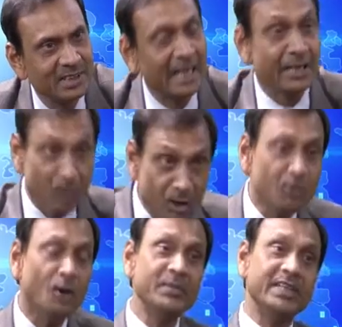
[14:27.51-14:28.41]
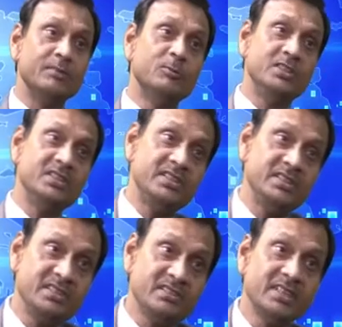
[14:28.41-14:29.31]
And non-communicable
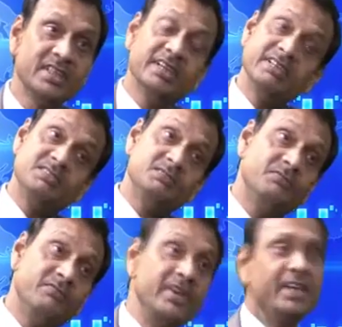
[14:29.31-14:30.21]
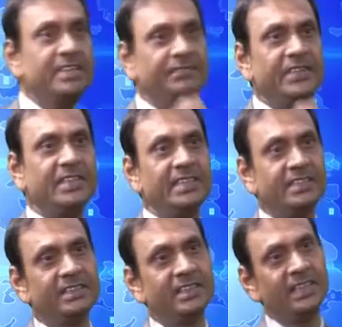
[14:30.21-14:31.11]
disease is very difficult